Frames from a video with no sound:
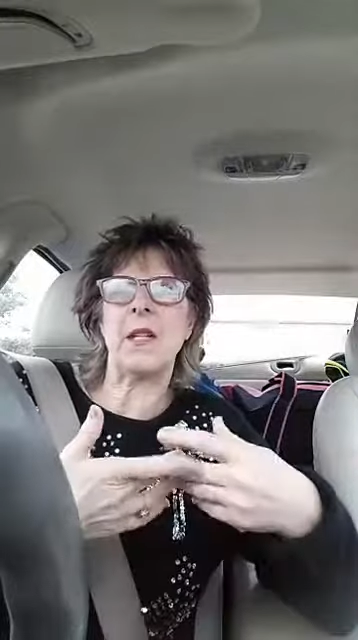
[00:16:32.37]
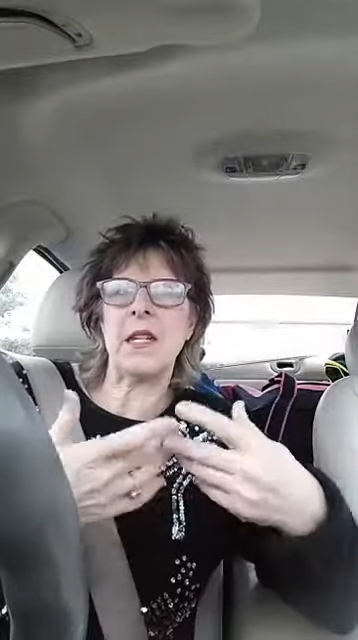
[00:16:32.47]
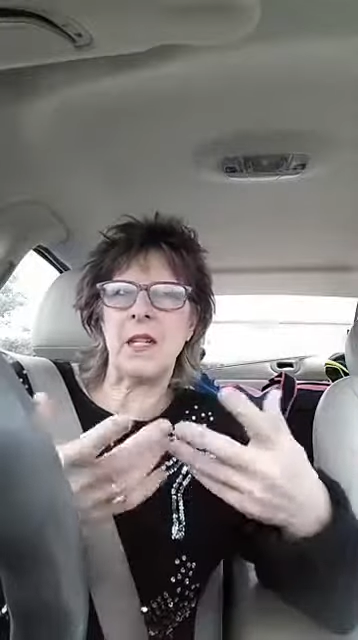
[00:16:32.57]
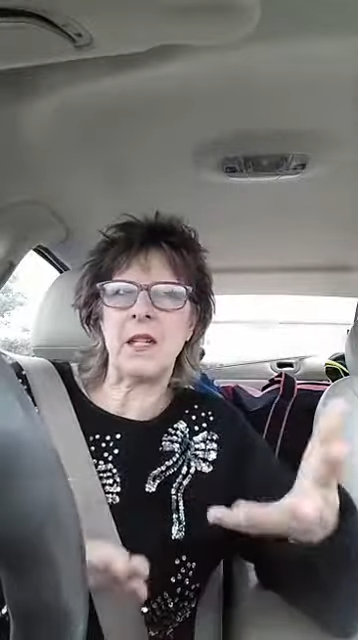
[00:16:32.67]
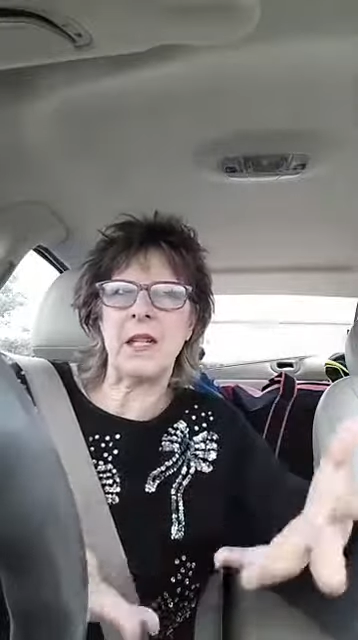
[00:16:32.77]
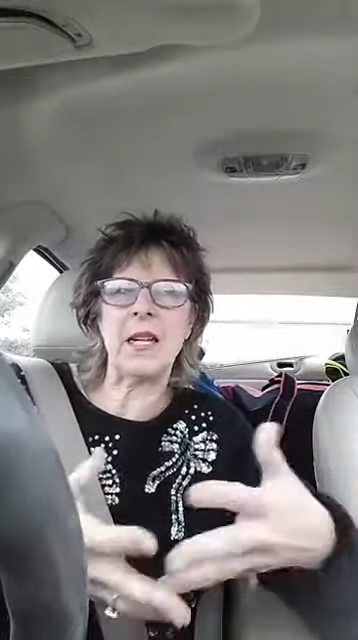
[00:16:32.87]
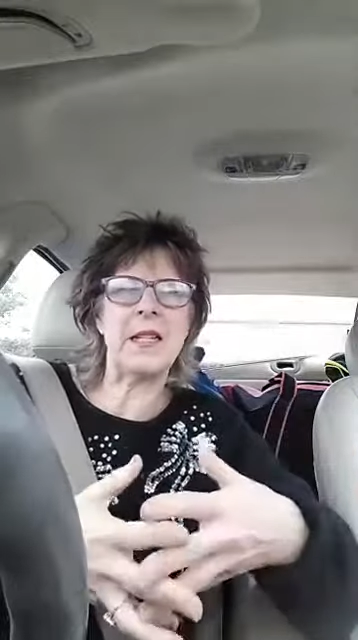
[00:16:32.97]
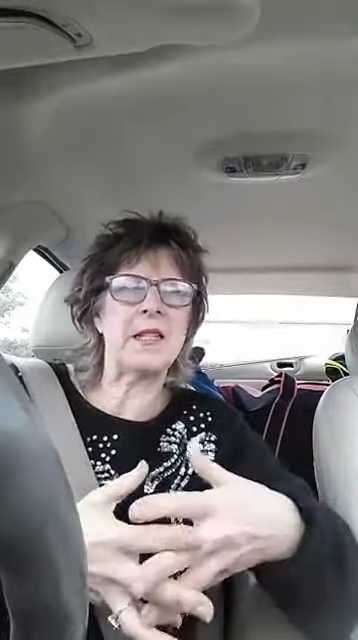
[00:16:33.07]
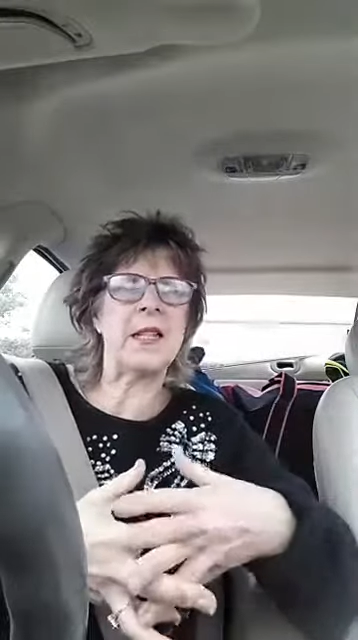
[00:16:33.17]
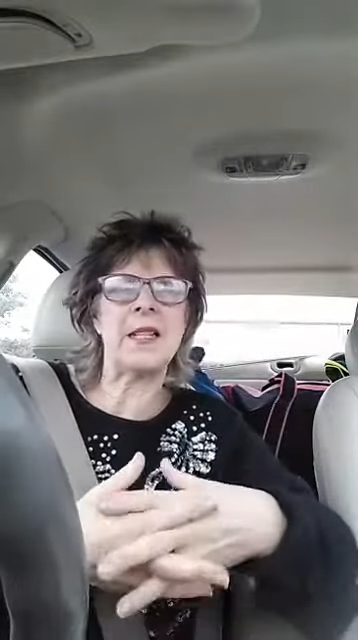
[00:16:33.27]
Ian
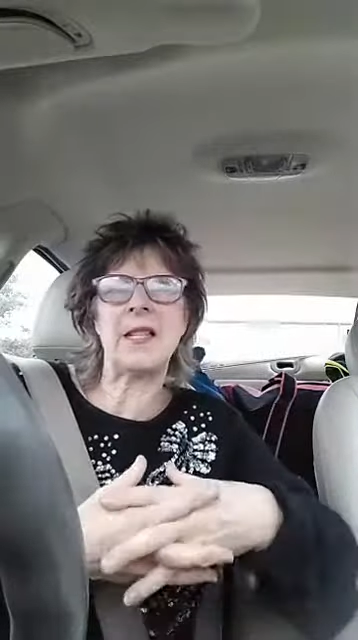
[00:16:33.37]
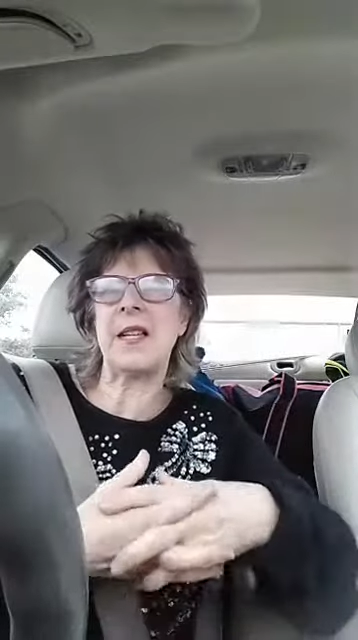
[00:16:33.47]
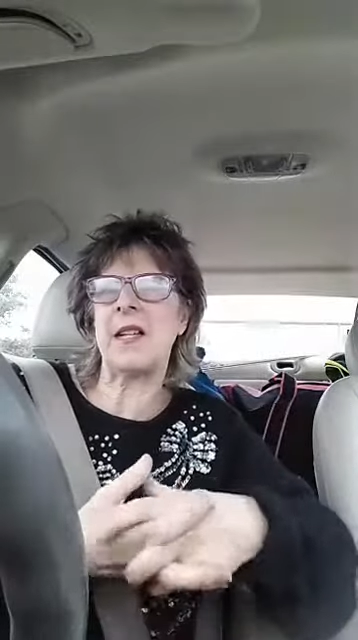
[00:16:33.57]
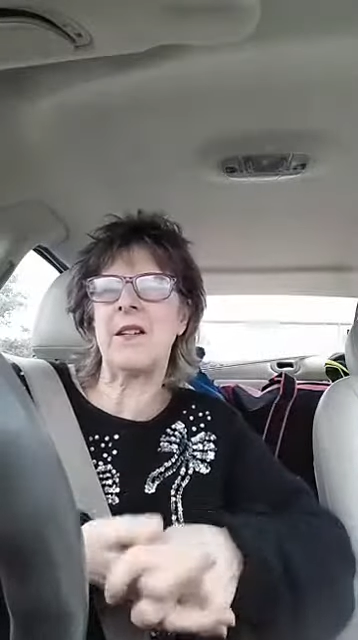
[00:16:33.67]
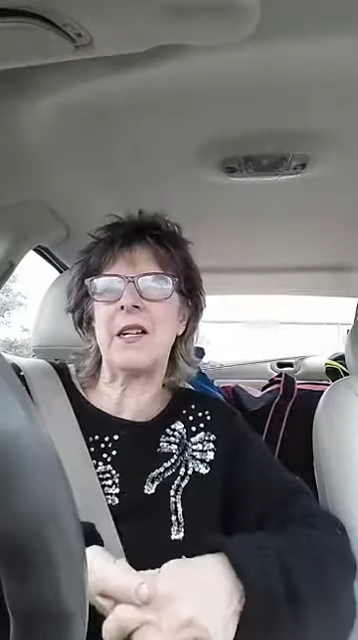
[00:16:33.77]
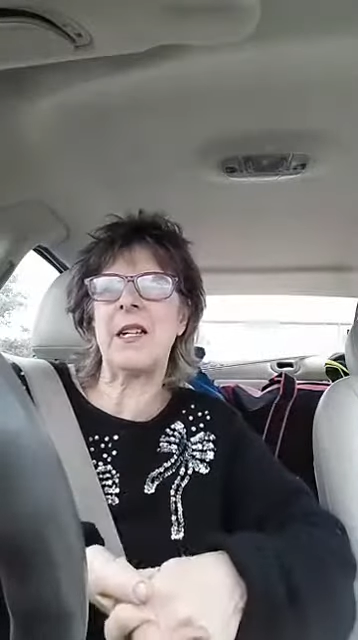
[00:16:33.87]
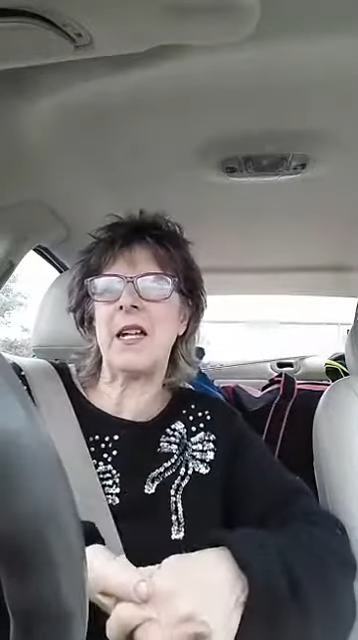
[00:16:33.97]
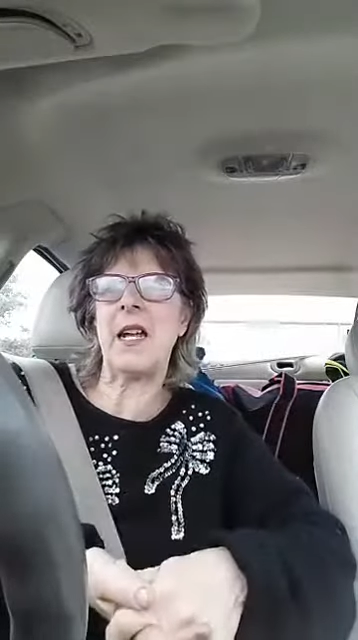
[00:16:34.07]
Clayton, I said that already.